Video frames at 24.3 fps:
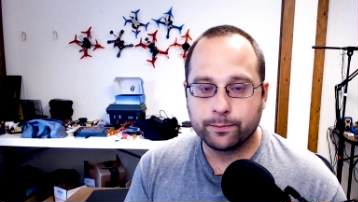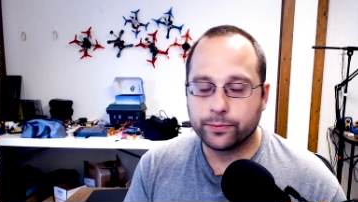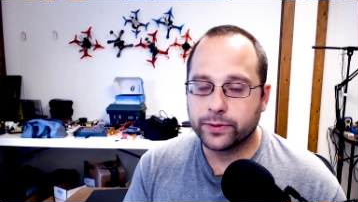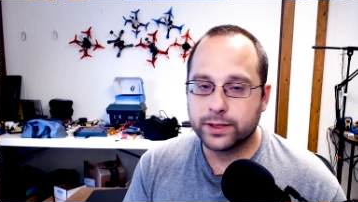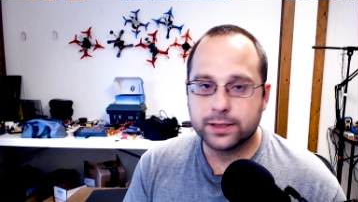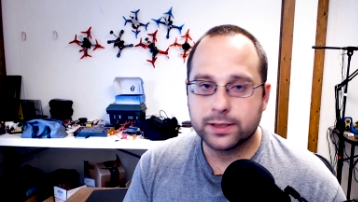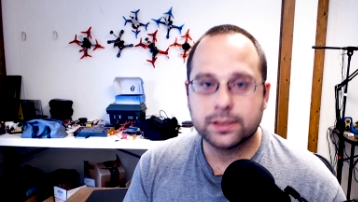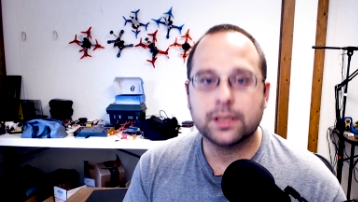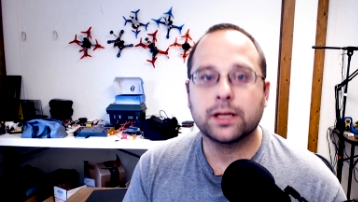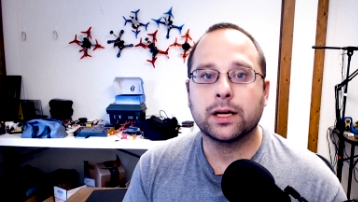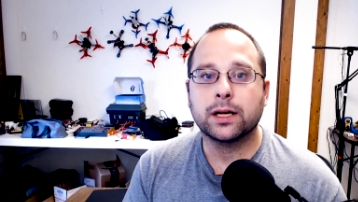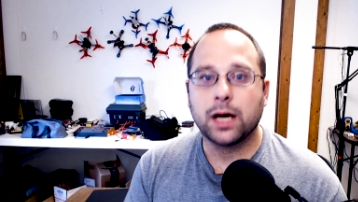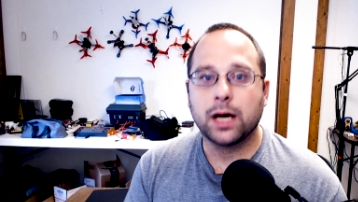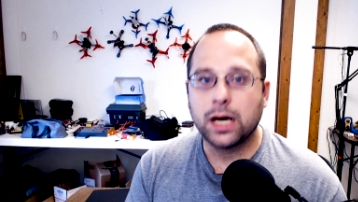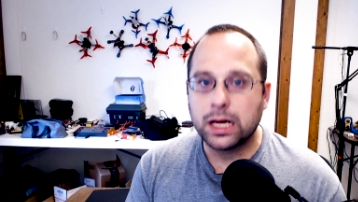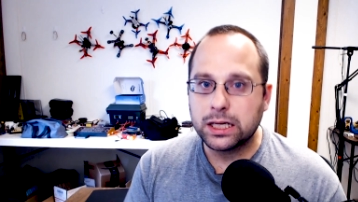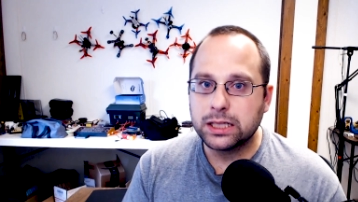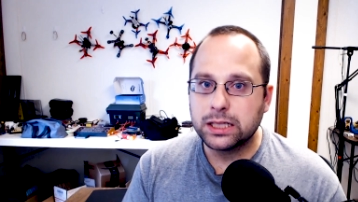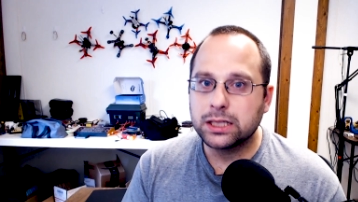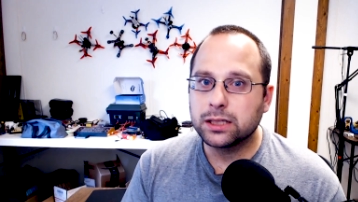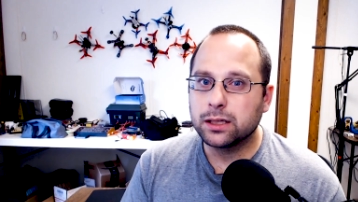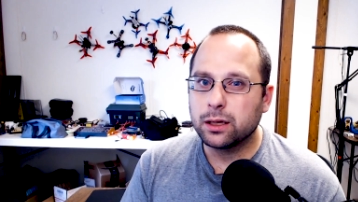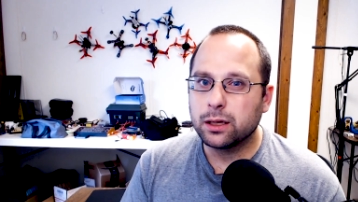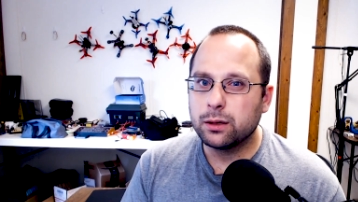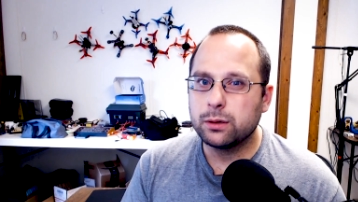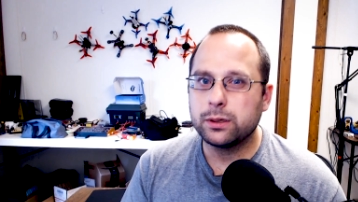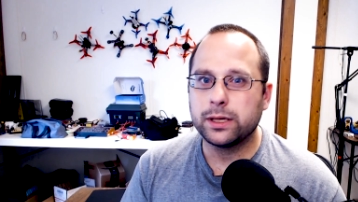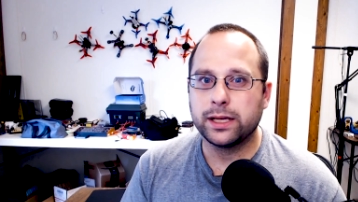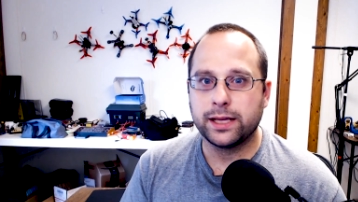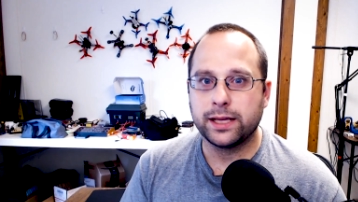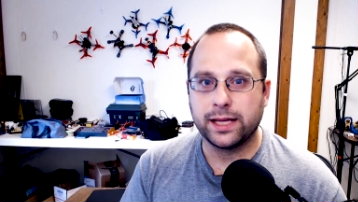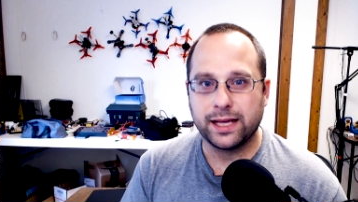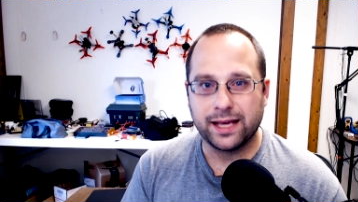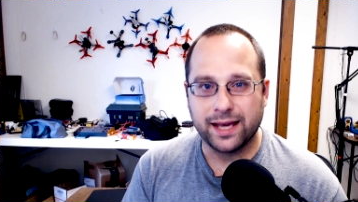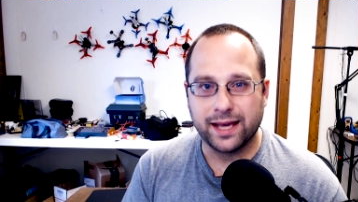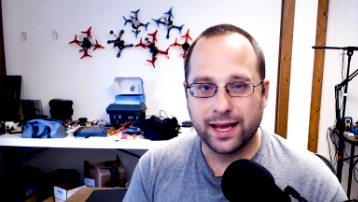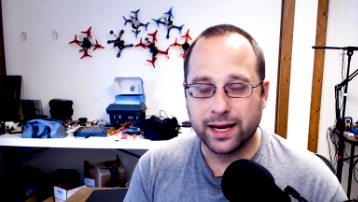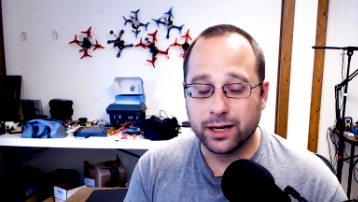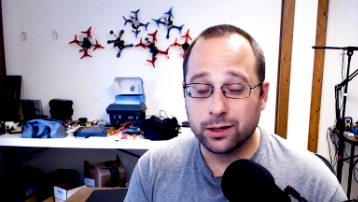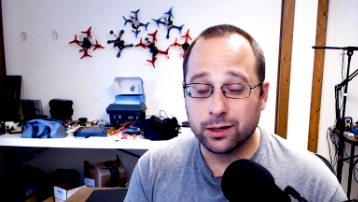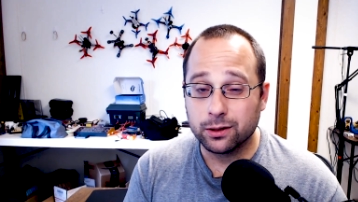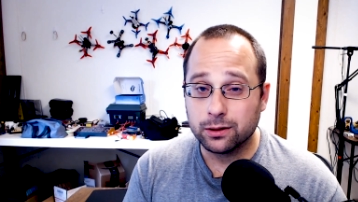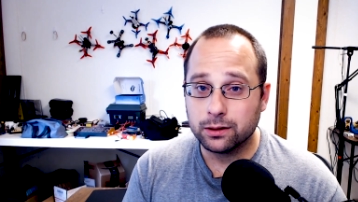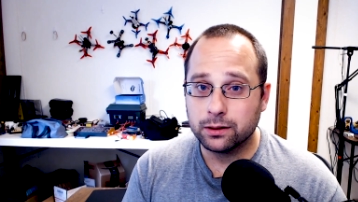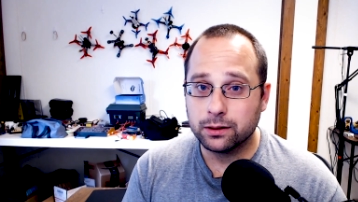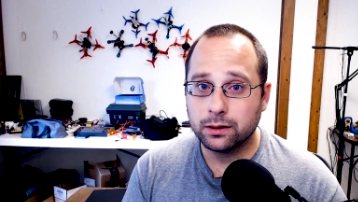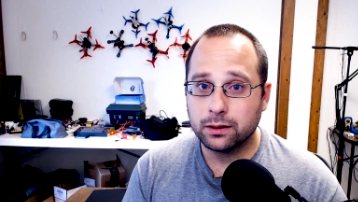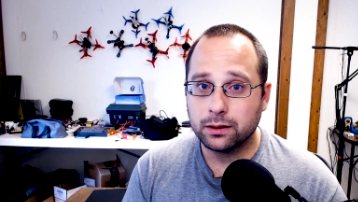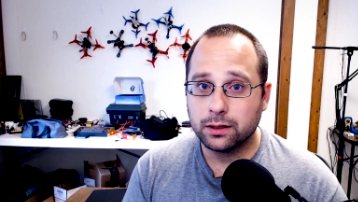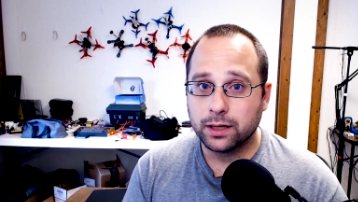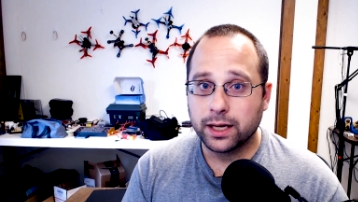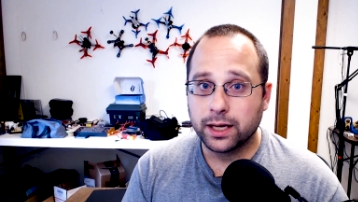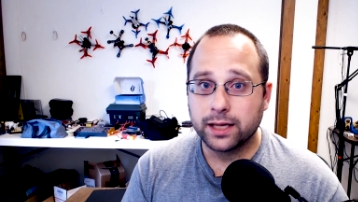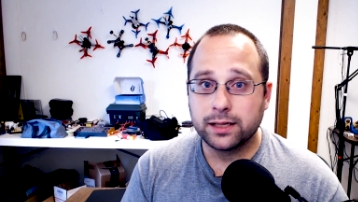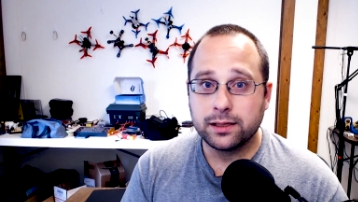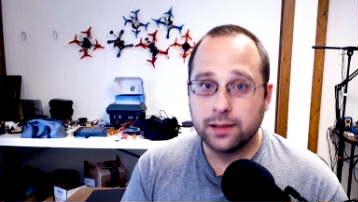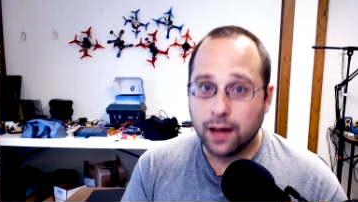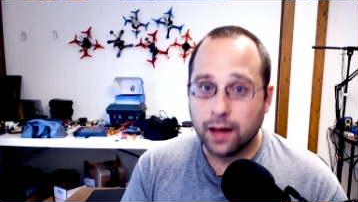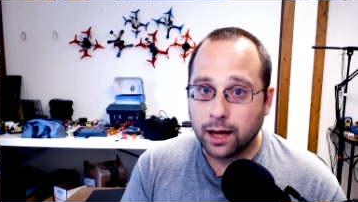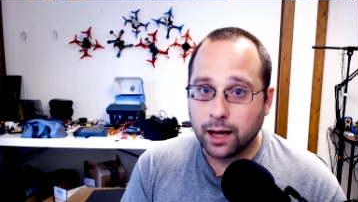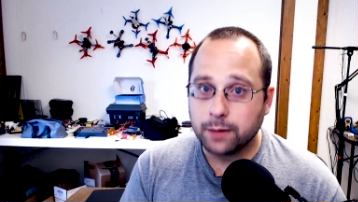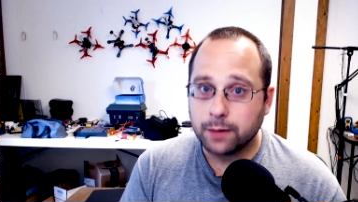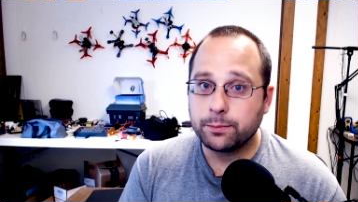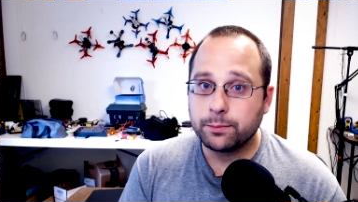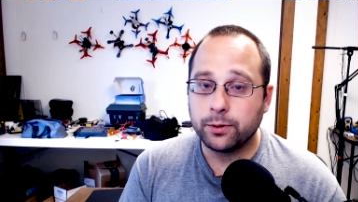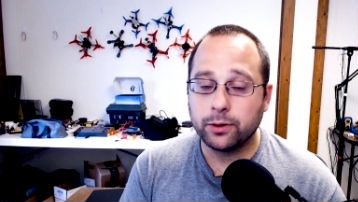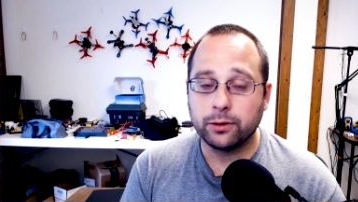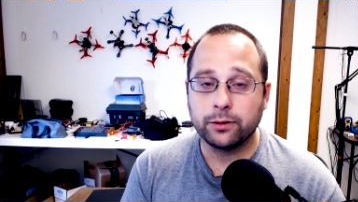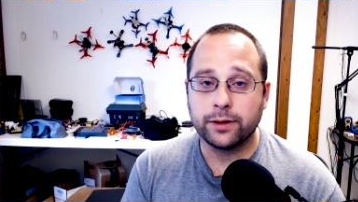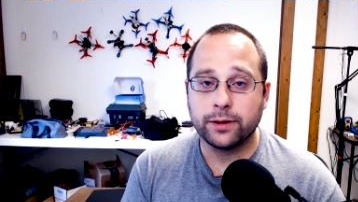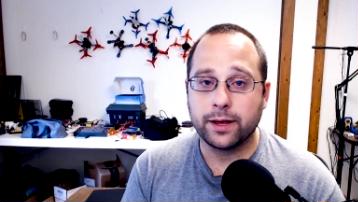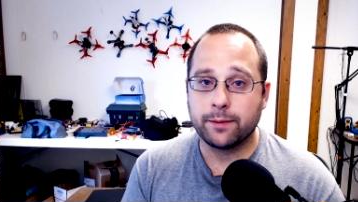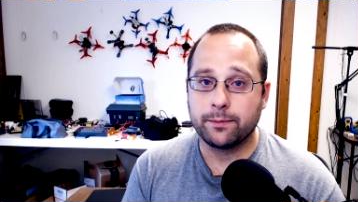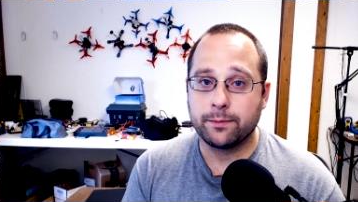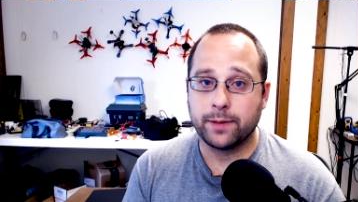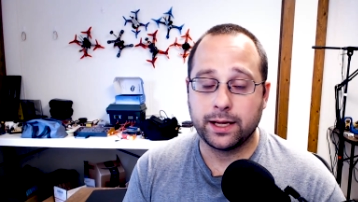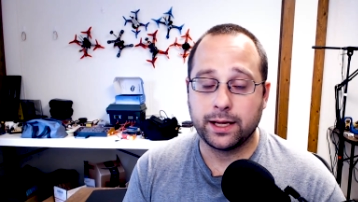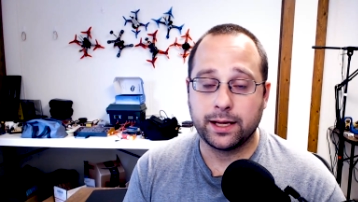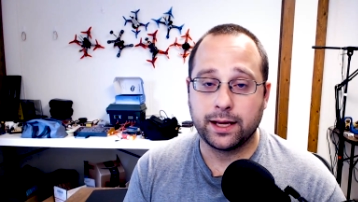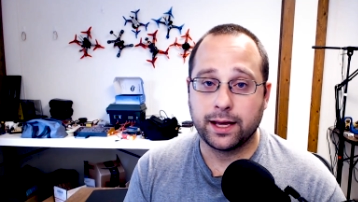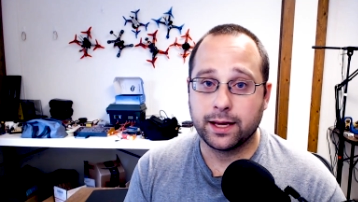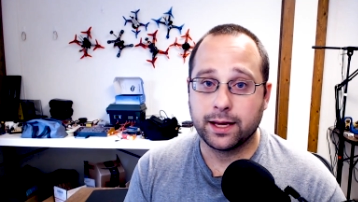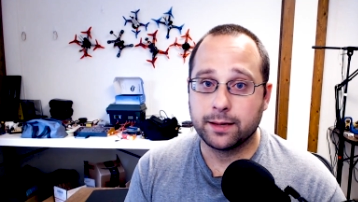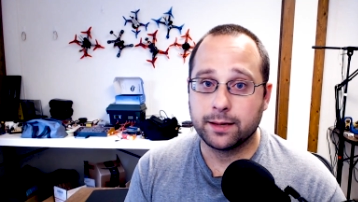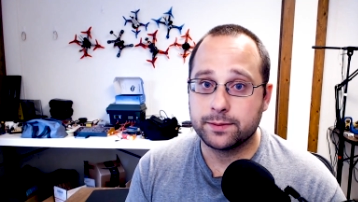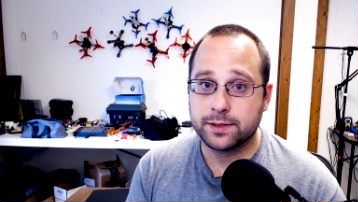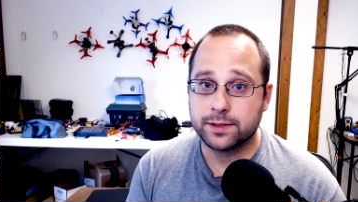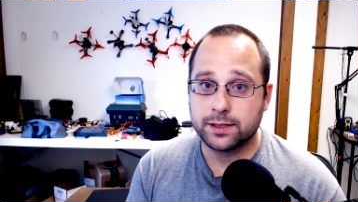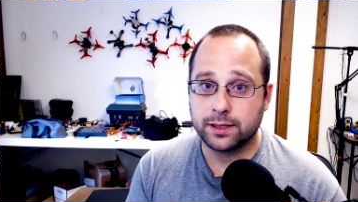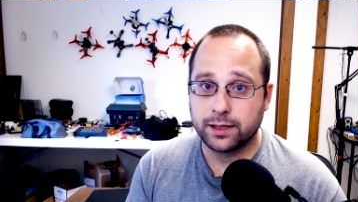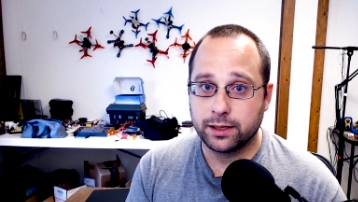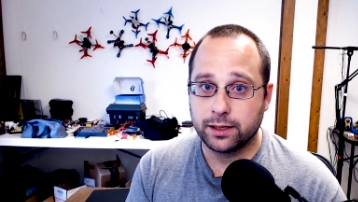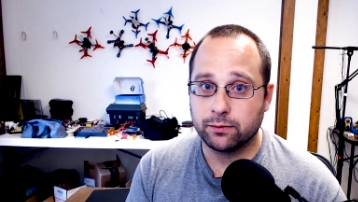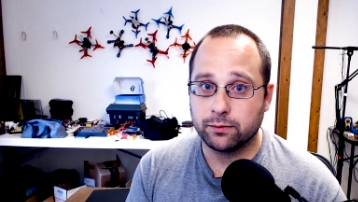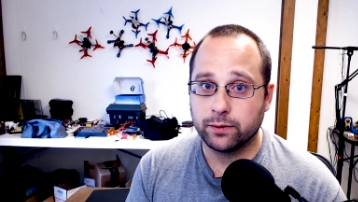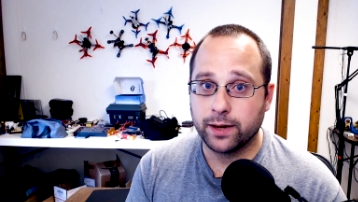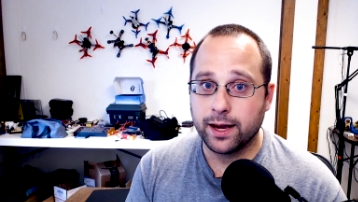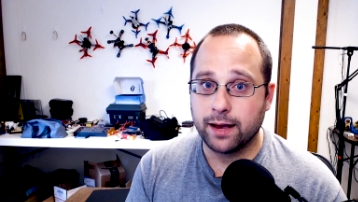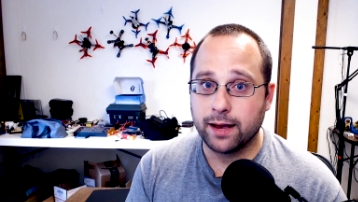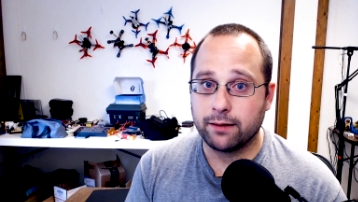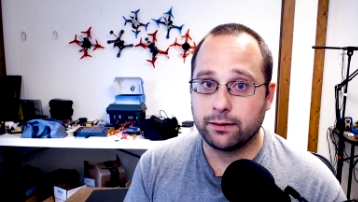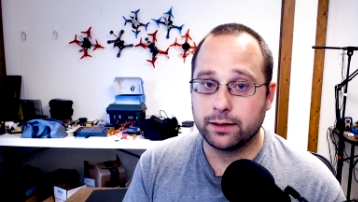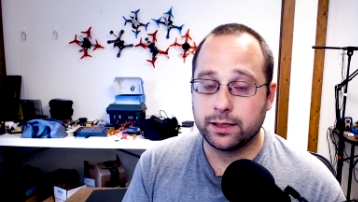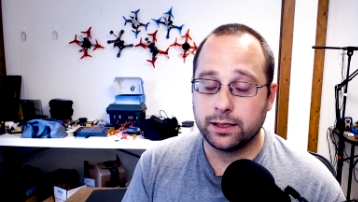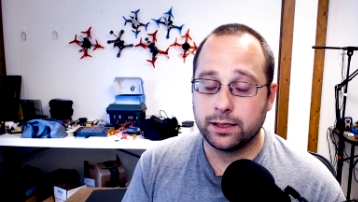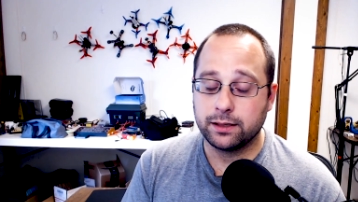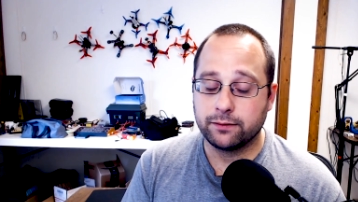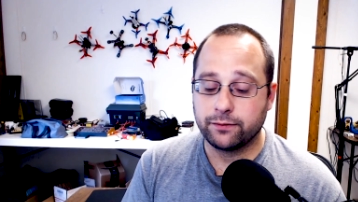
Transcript: is gonna unload in the air and not pull that many amps in reality.